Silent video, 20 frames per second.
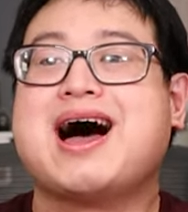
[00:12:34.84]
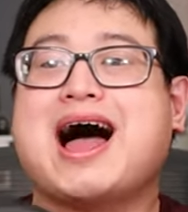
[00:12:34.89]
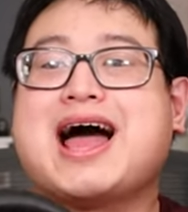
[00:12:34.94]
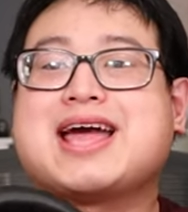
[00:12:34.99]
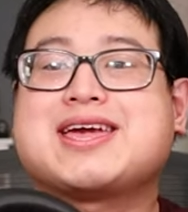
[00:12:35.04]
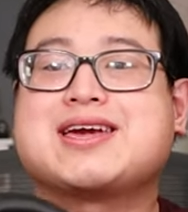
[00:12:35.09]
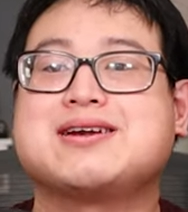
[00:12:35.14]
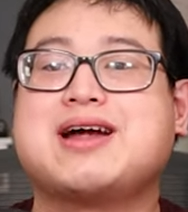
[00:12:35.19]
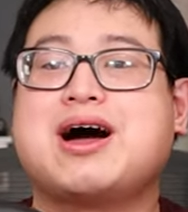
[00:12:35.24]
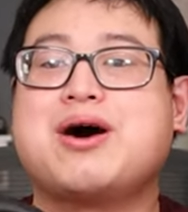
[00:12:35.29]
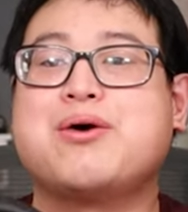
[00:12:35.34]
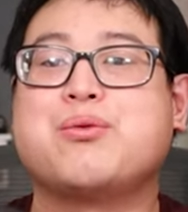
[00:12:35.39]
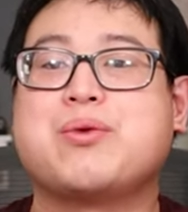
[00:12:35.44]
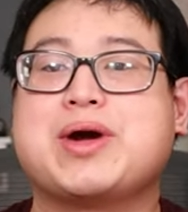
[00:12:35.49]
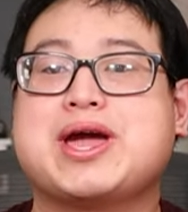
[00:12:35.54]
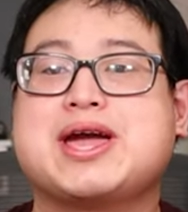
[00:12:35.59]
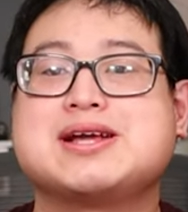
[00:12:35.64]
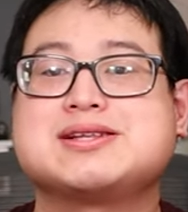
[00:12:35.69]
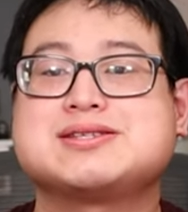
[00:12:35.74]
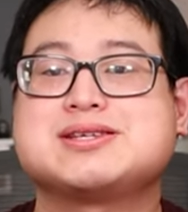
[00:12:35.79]
I cannot
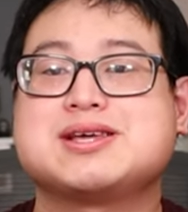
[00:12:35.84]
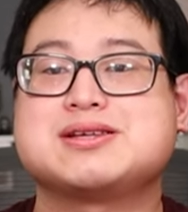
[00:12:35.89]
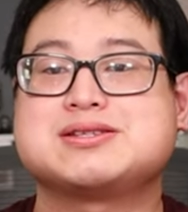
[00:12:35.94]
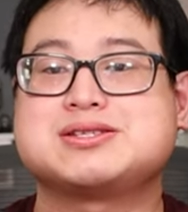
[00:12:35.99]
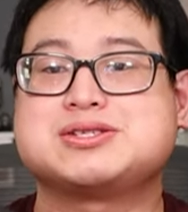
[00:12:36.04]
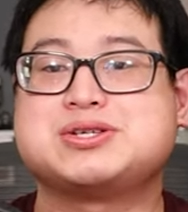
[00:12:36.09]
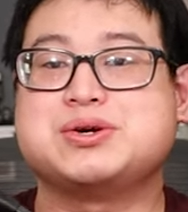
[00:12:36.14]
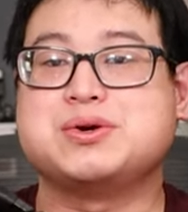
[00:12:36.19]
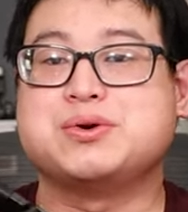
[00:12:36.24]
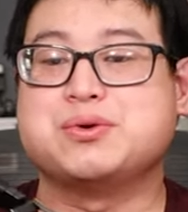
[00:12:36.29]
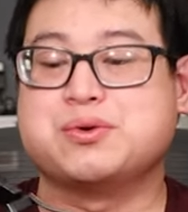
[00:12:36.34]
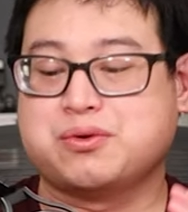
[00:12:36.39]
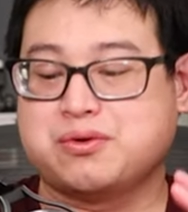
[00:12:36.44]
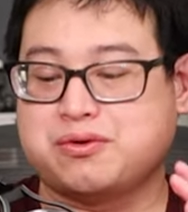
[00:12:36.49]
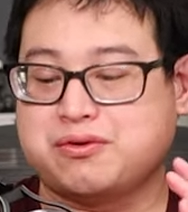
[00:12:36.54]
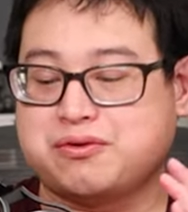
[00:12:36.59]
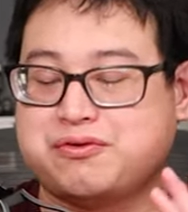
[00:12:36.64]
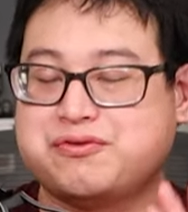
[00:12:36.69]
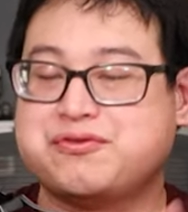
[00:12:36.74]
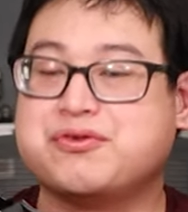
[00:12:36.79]
wait
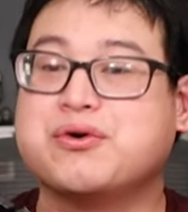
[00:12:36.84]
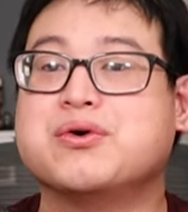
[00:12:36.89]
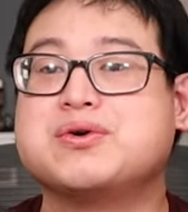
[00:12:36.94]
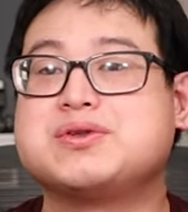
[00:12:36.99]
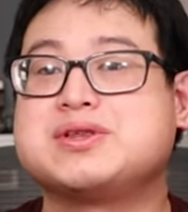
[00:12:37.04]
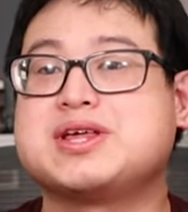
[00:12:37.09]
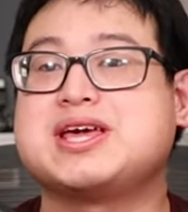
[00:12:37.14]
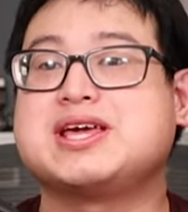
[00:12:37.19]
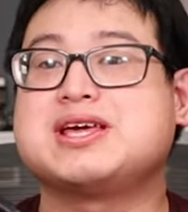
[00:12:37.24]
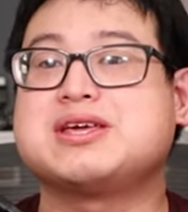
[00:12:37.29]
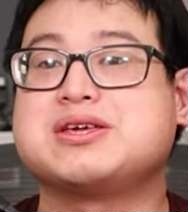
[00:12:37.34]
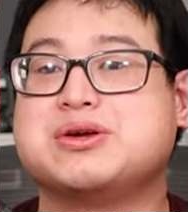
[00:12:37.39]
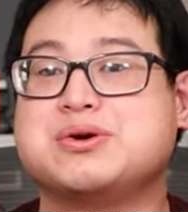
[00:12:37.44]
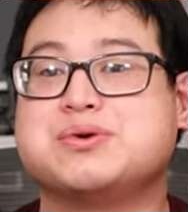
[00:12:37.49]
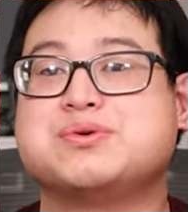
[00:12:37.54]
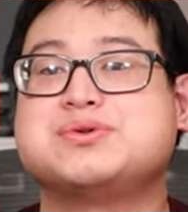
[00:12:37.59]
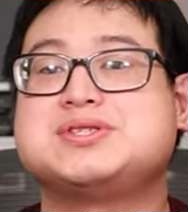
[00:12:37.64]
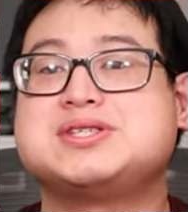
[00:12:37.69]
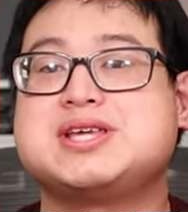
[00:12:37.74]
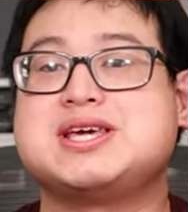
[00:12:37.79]
to fully
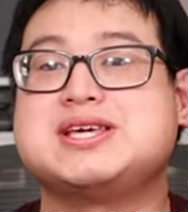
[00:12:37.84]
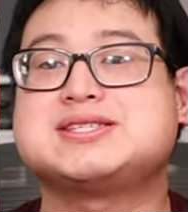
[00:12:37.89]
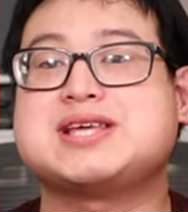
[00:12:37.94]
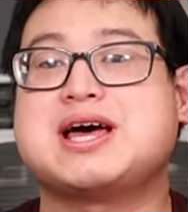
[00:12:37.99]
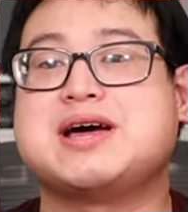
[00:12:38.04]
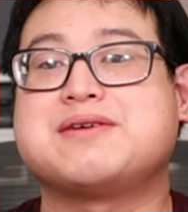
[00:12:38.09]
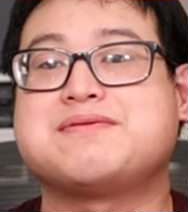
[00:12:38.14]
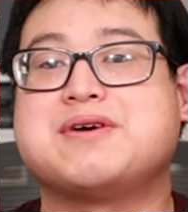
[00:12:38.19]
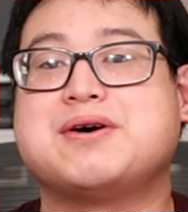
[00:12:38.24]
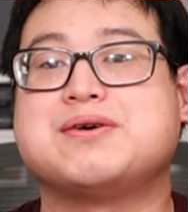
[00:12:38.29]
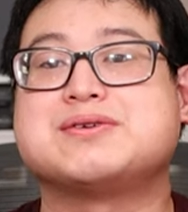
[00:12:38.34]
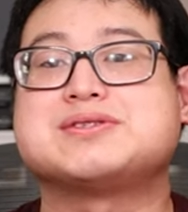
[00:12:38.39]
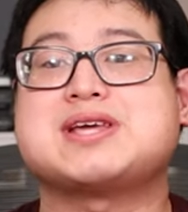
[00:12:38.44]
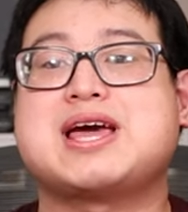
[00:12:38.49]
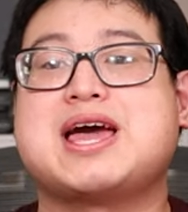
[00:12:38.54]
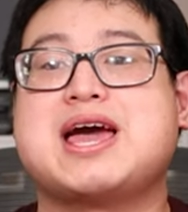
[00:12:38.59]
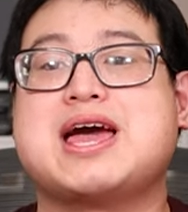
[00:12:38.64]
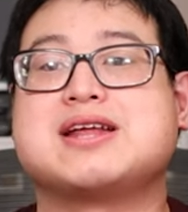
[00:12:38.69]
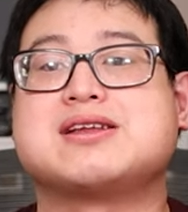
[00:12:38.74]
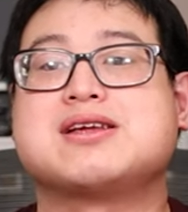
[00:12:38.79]
use these headphones
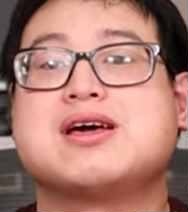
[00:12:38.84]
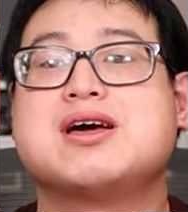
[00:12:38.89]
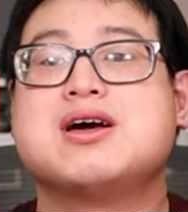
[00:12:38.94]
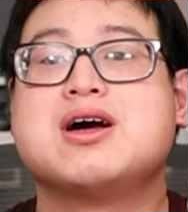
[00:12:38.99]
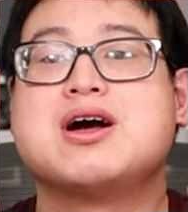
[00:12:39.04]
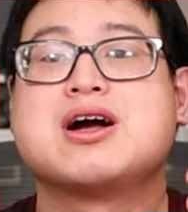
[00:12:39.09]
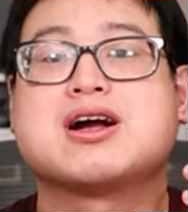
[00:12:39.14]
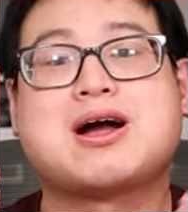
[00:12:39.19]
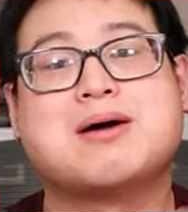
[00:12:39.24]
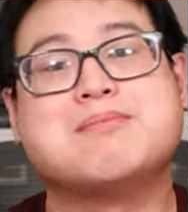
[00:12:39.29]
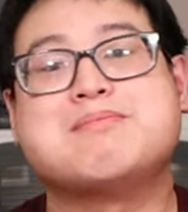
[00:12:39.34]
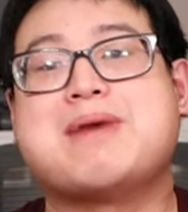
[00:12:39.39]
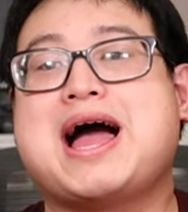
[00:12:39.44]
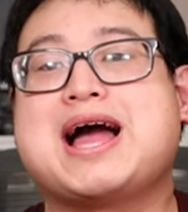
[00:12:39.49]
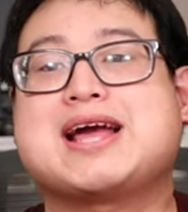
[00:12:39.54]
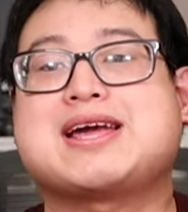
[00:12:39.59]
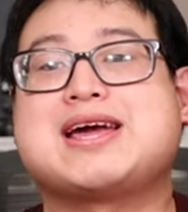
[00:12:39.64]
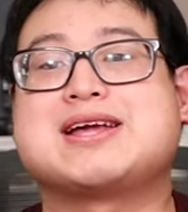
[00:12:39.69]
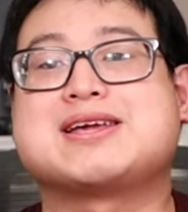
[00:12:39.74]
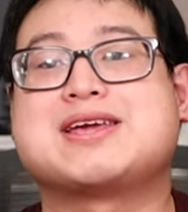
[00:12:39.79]
and come
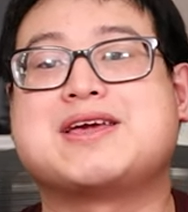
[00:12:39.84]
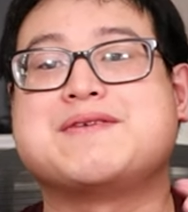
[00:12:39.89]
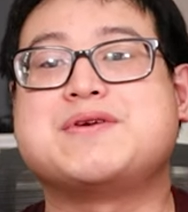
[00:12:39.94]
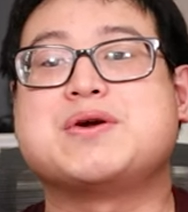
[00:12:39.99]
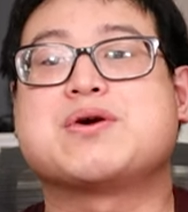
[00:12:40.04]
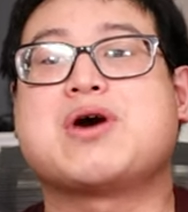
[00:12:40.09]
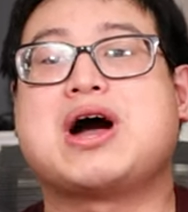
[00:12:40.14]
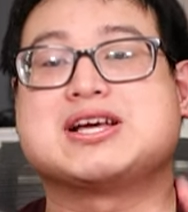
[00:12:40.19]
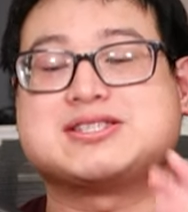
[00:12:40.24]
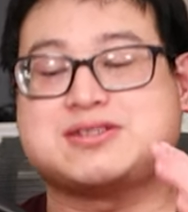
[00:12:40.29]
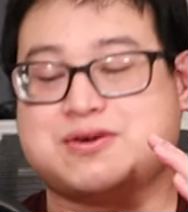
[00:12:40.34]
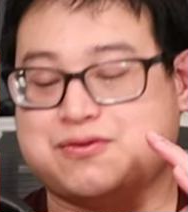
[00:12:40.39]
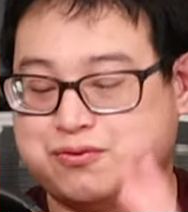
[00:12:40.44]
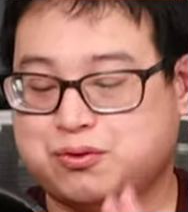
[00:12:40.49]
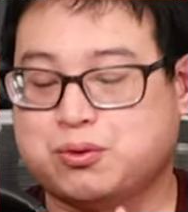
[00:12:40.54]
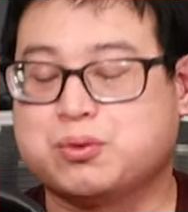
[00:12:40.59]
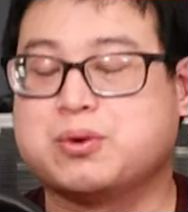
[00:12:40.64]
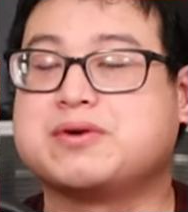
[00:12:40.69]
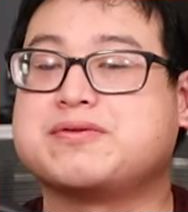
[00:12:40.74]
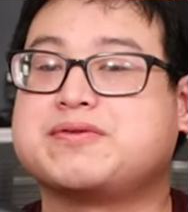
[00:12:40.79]
back and give you guys a
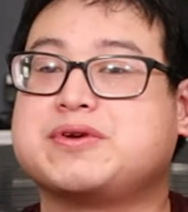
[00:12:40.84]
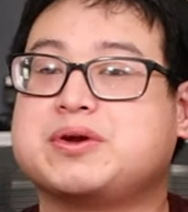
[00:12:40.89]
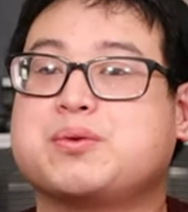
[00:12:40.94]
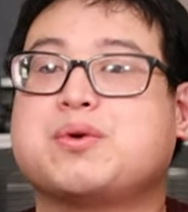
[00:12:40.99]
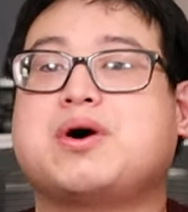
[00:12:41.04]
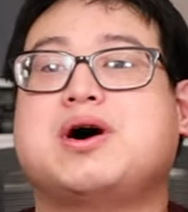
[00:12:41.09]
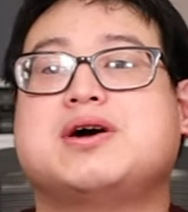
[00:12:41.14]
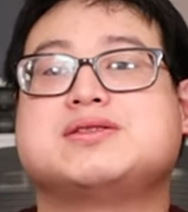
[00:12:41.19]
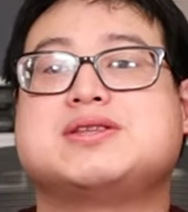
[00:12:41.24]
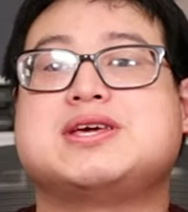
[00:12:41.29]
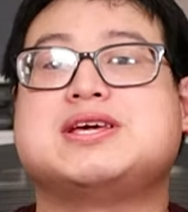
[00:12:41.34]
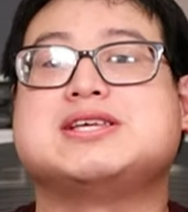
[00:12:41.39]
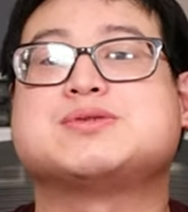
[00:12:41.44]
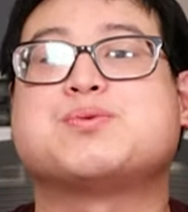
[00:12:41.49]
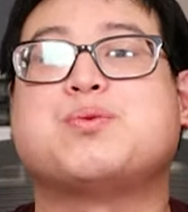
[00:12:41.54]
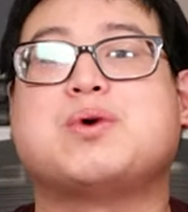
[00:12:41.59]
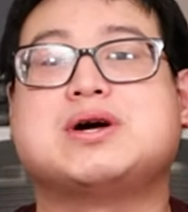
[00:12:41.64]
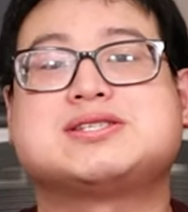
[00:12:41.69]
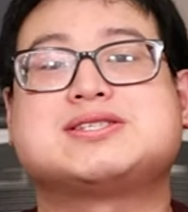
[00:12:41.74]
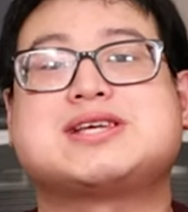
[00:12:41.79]
full review on
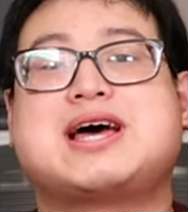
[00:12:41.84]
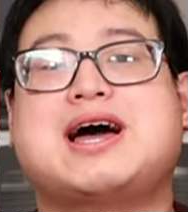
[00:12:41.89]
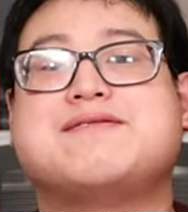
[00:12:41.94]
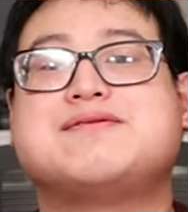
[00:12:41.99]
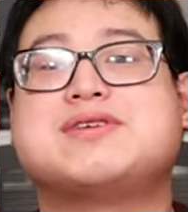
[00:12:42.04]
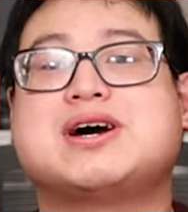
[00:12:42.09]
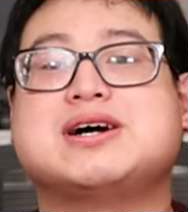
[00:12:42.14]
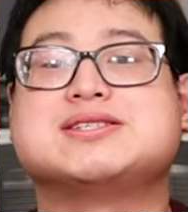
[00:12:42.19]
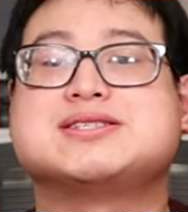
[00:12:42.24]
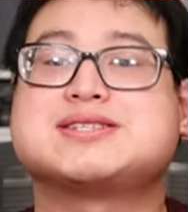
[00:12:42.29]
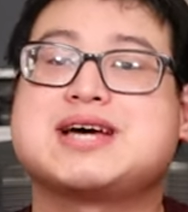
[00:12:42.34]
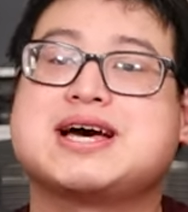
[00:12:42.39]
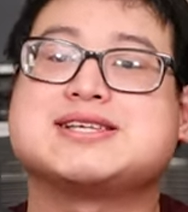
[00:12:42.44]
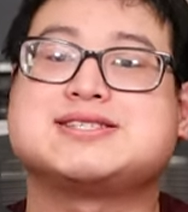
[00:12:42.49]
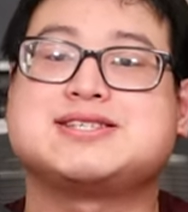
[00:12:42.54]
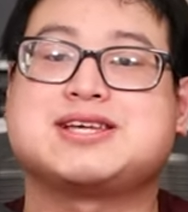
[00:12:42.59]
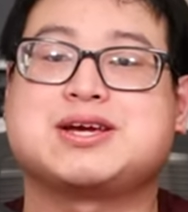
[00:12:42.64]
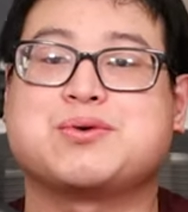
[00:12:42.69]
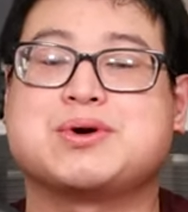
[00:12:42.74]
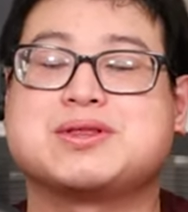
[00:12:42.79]
these once I've done
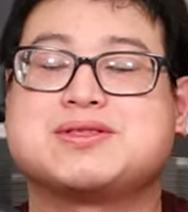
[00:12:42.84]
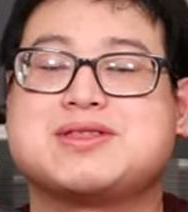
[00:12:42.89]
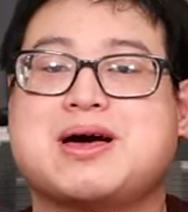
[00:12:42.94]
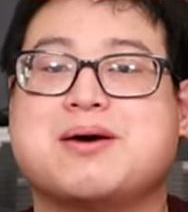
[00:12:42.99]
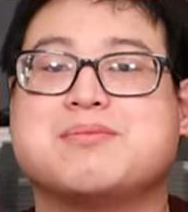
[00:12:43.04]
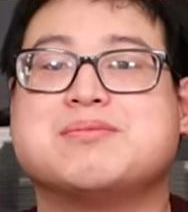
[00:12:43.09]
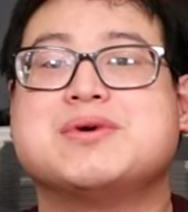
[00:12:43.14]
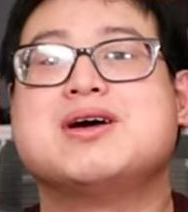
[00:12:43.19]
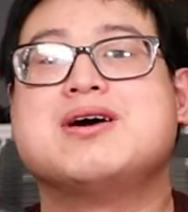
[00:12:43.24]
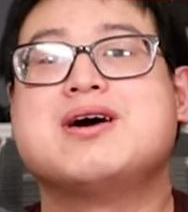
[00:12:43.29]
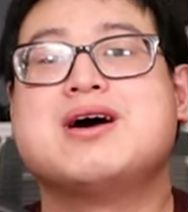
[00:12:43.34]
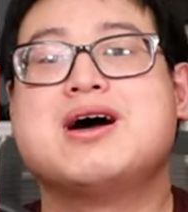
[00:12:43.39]
testing with them.